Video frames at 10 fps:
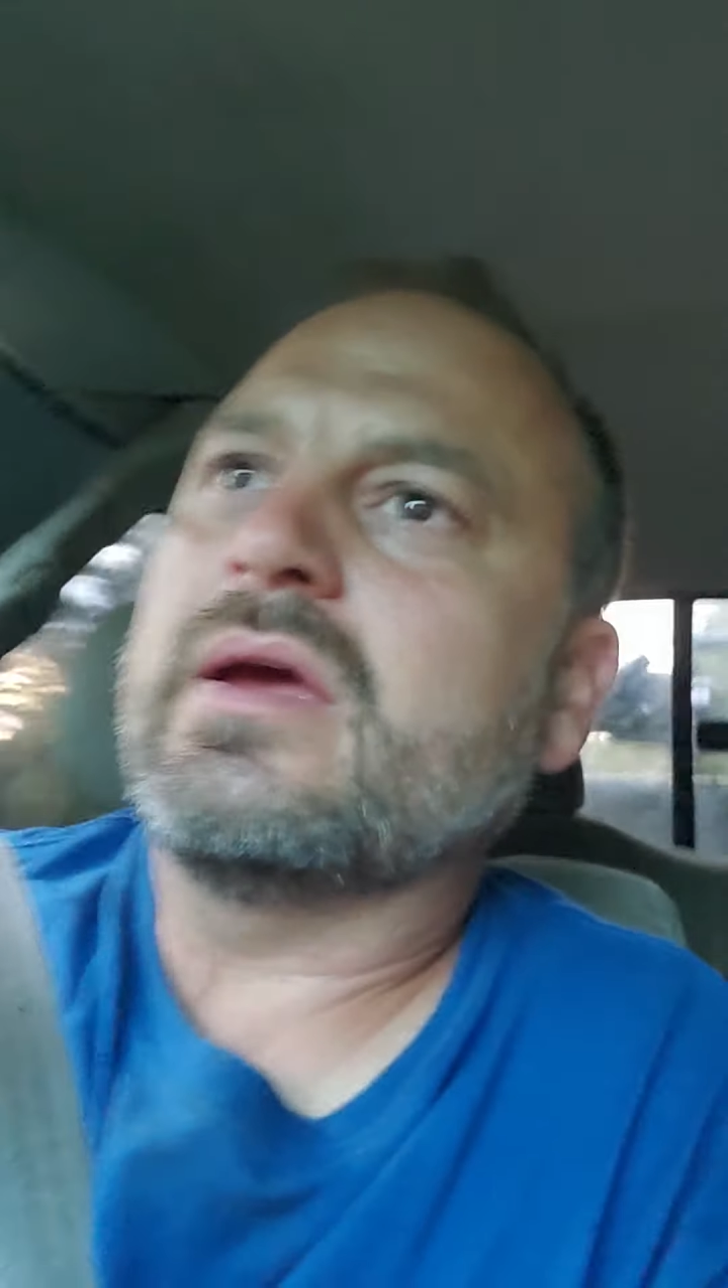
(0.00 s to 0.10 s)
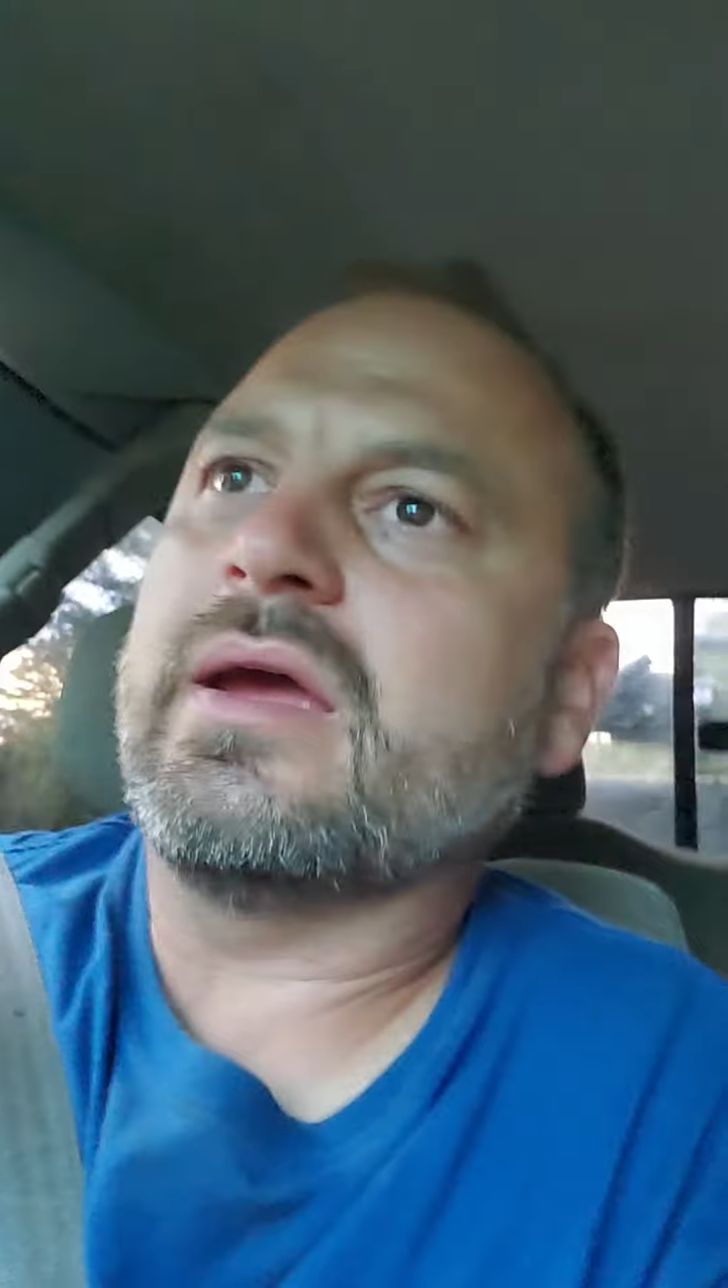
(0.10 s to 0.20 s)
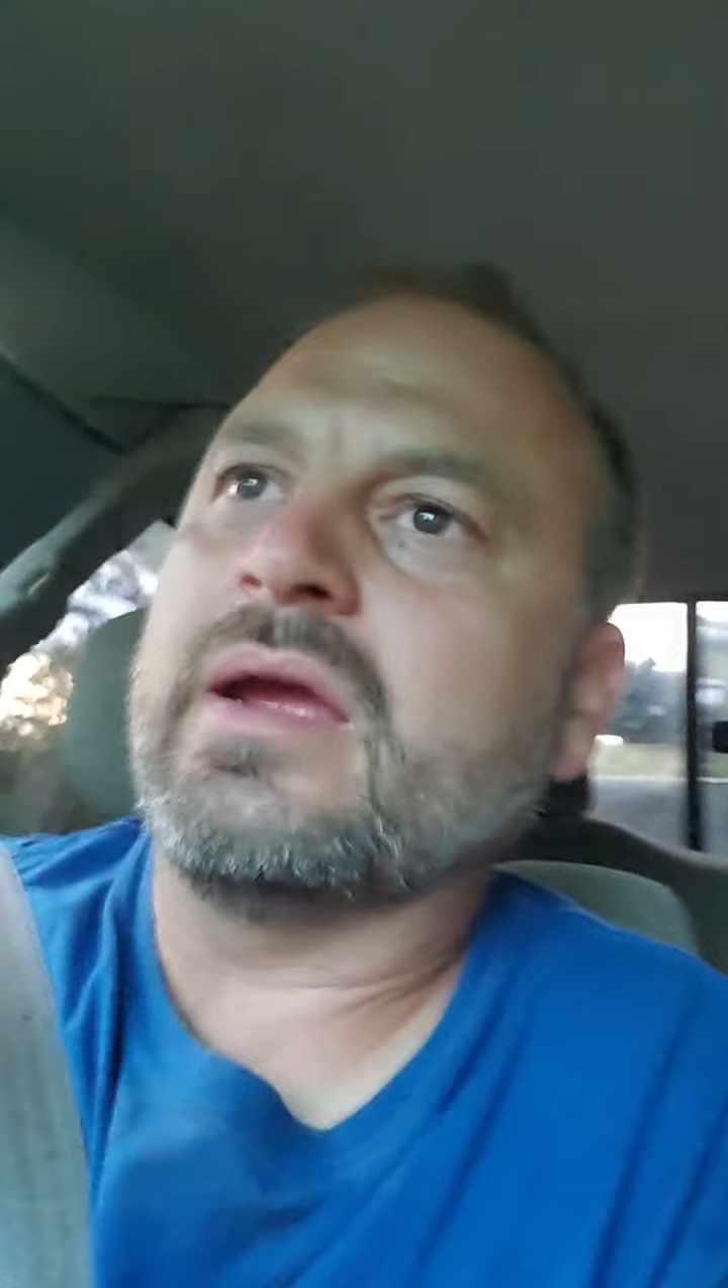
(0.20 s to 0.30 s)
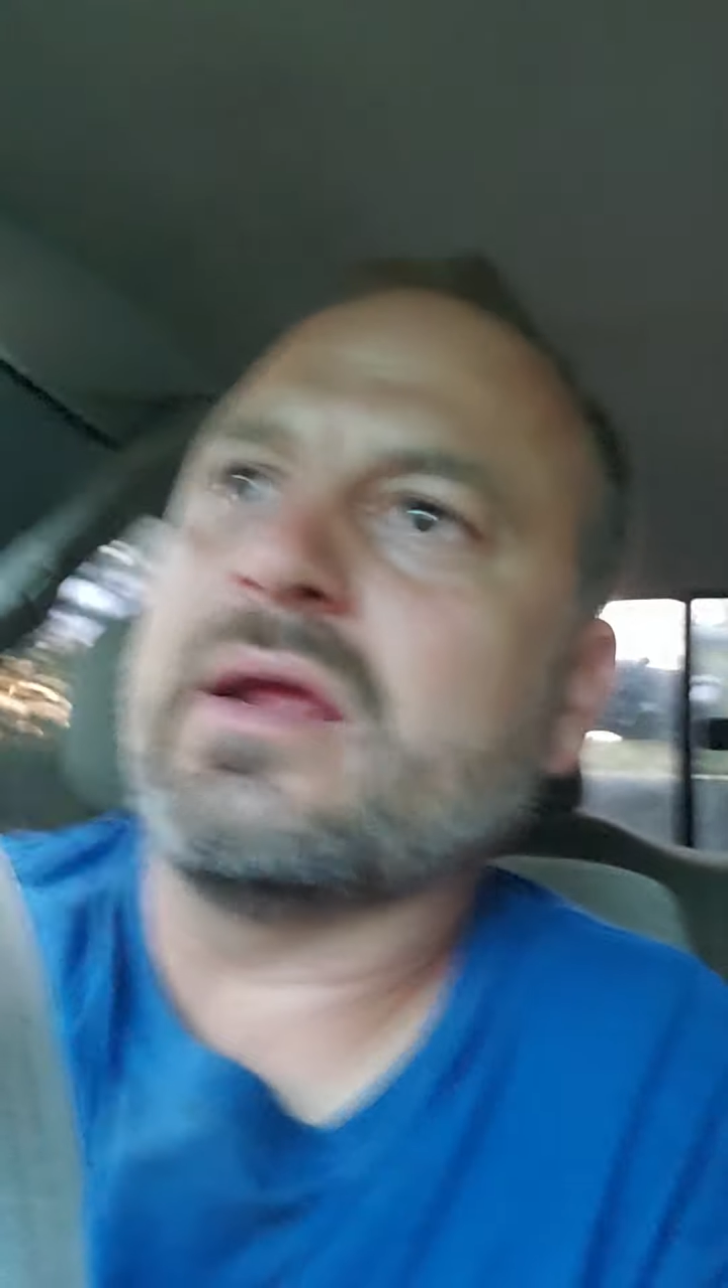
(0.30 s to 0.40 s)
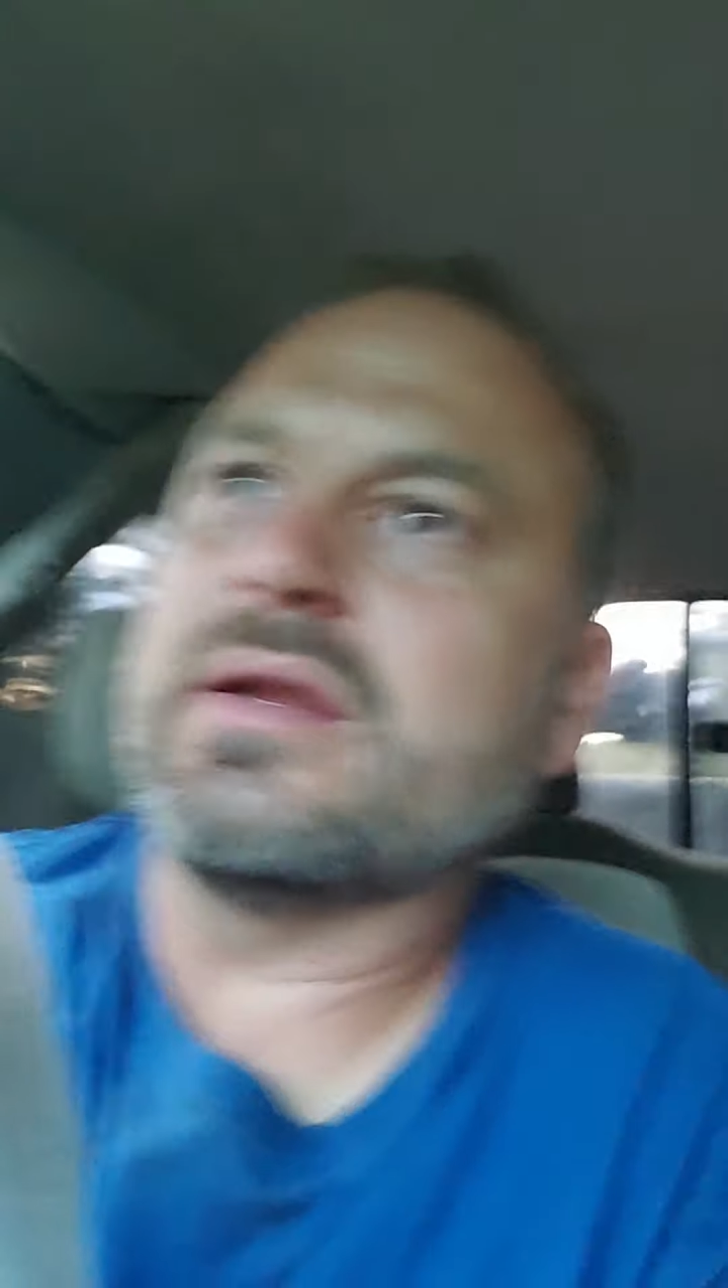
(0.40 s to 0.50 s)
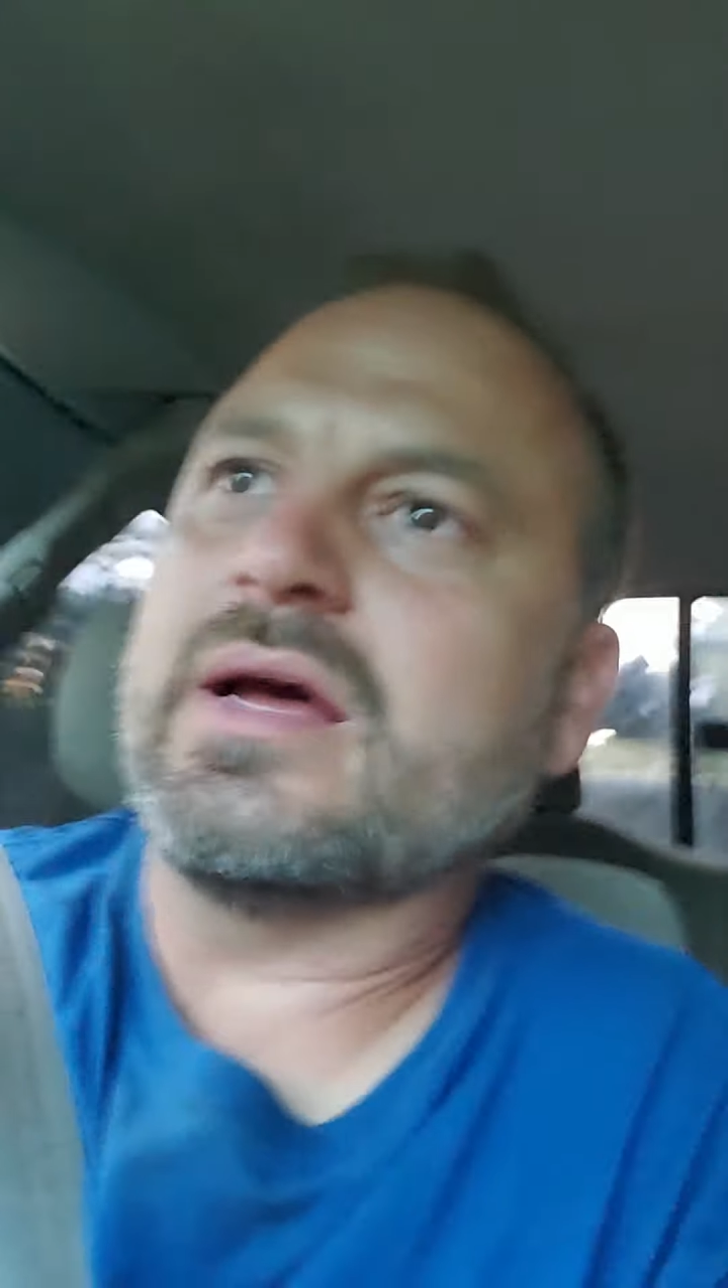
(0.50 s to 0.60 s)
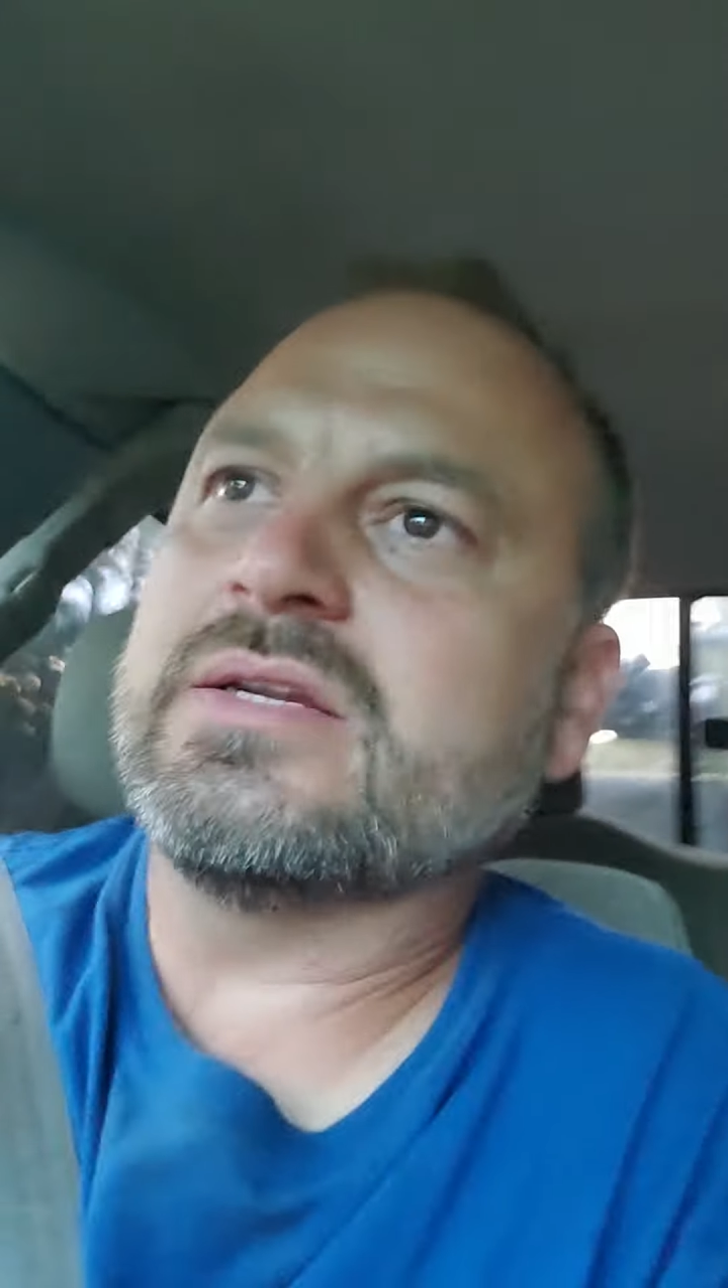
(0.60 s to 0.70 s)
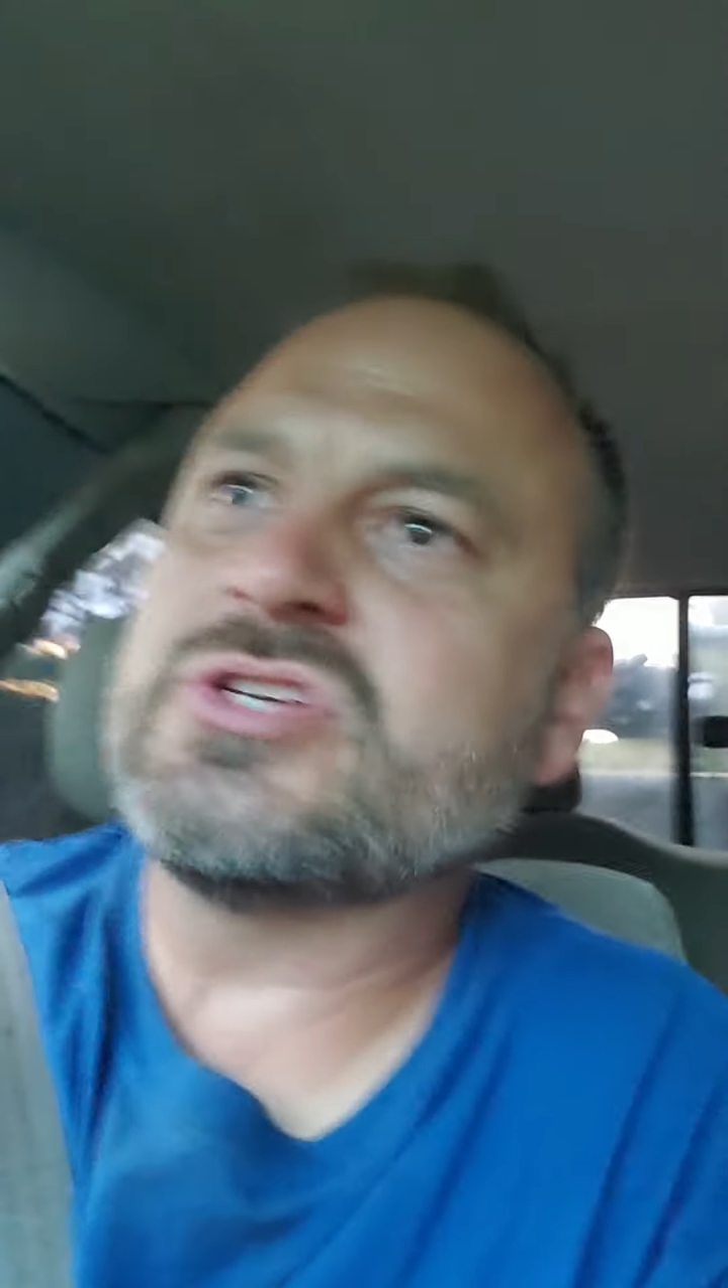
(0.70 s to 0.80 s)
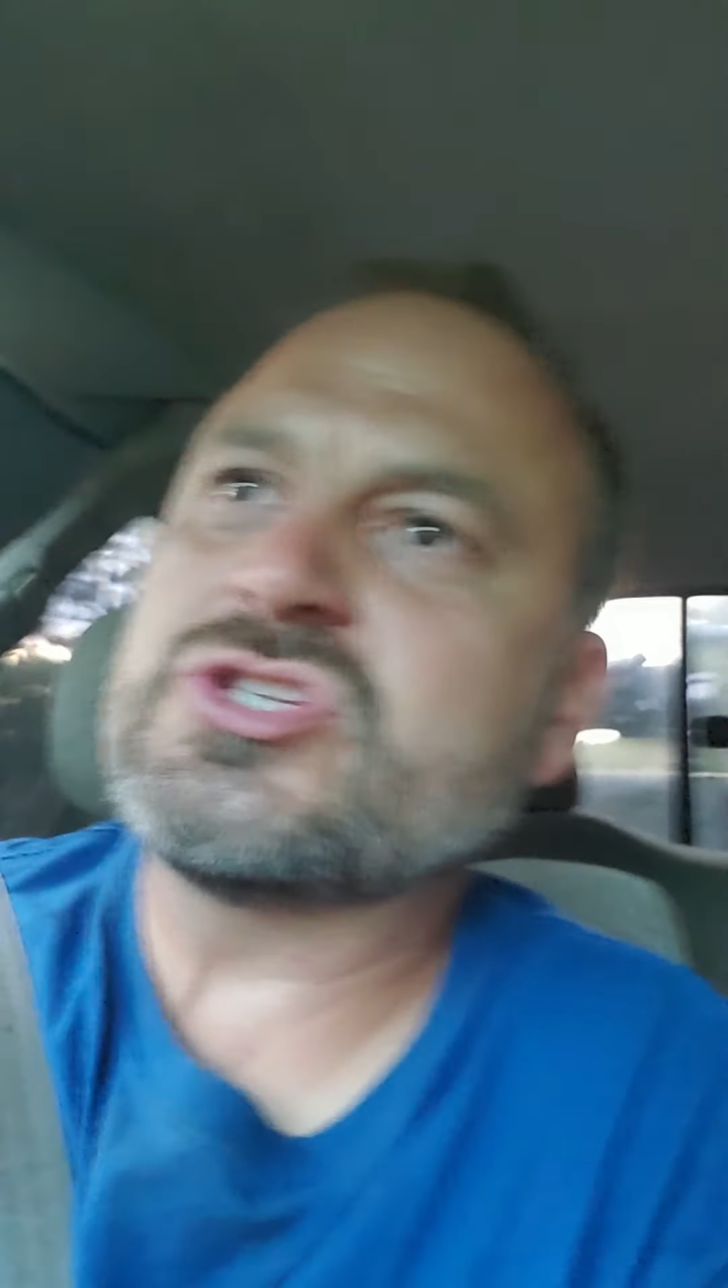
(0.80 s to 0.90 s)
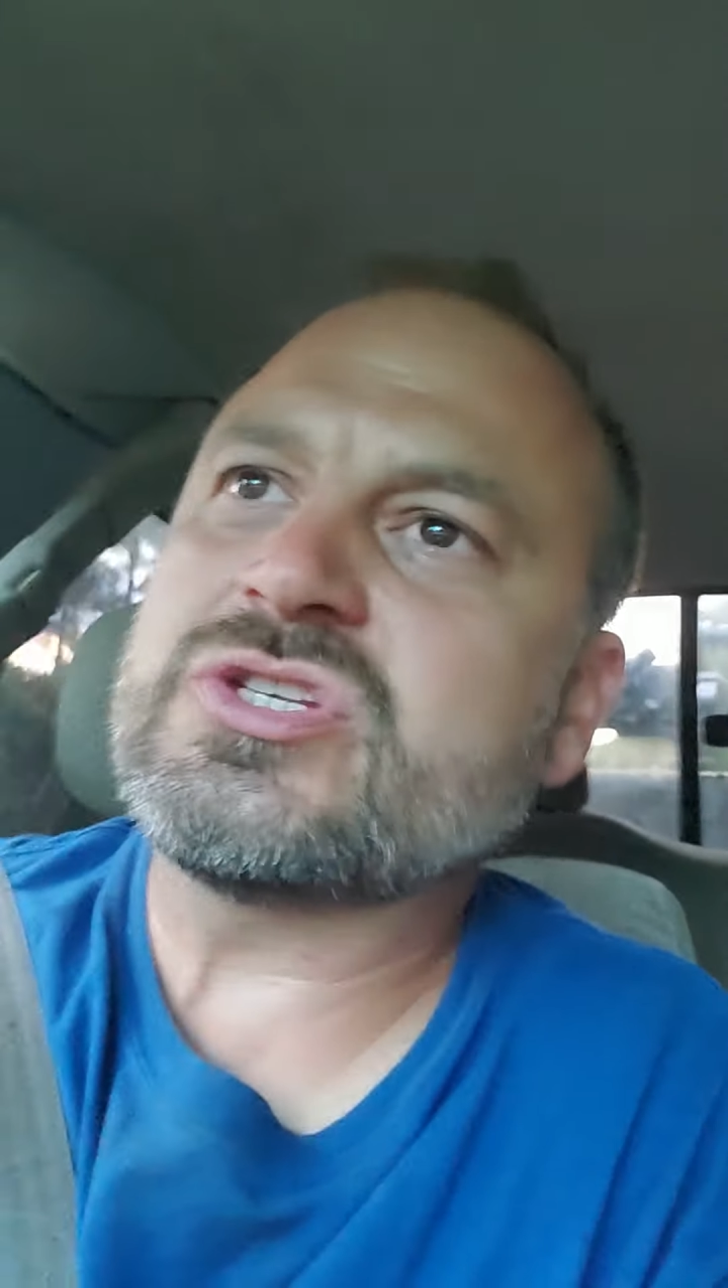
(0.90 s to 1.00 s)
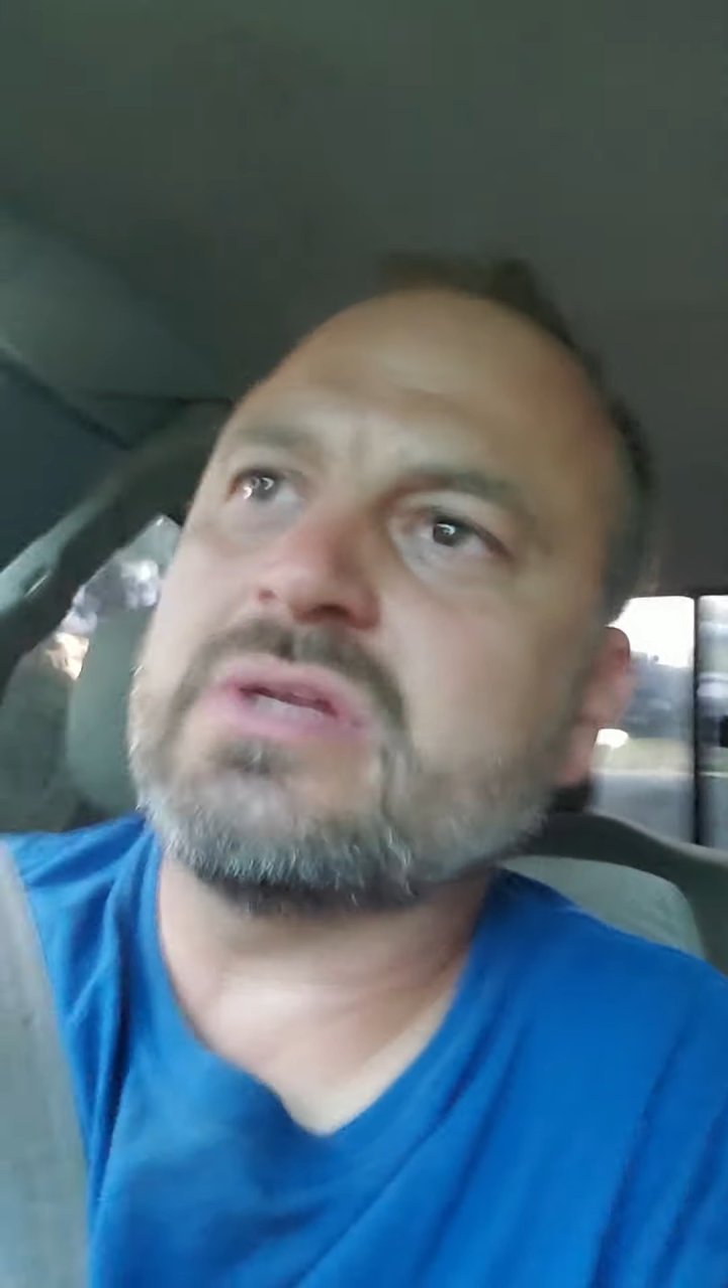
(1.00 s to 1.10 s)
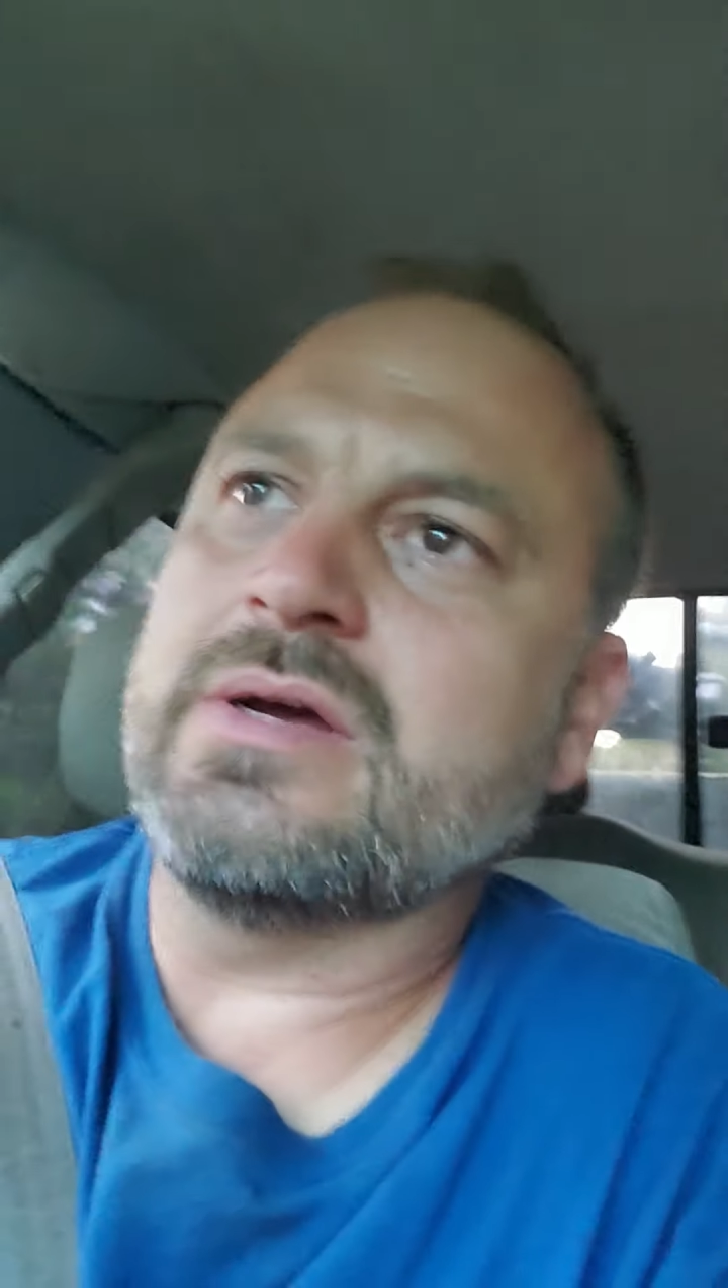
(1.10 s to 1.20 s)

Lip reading: and I just